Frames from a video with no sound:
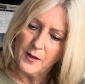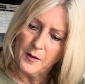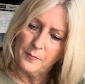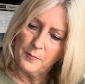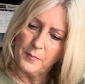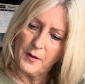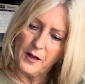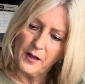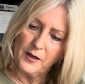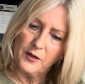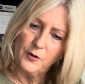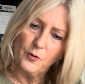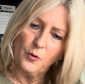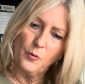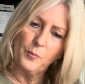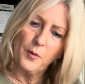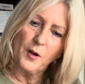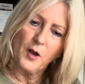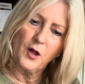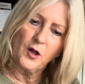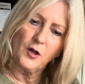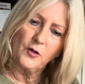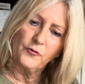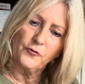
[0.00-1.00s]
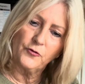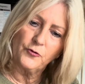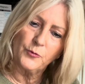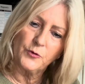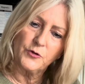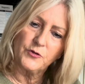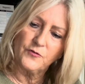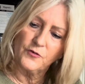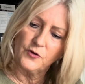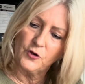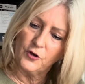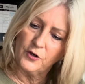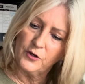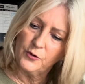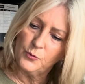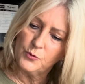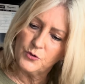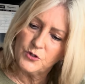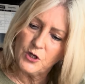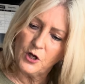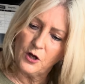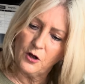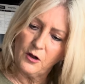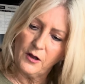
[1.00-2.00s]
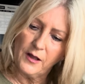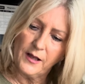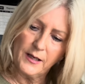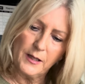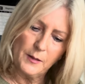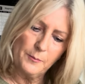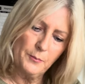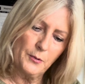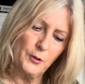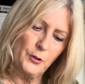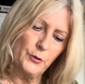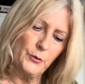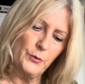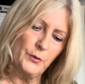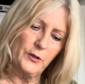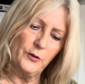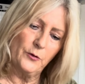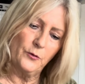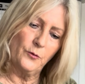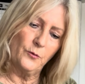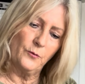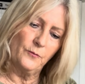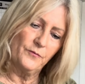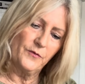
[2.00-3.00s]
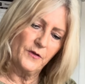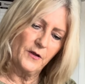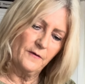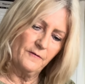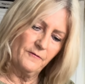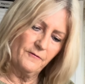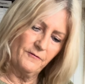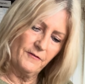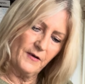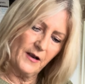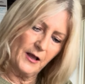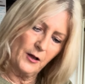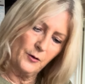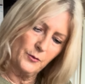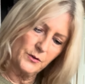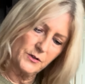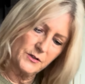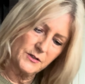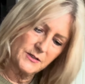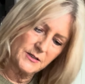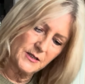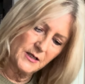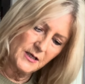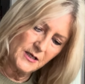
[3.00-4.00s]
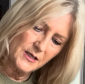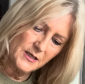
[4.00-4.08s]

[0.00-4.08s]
but little plants which have got little tiny blue little flowers.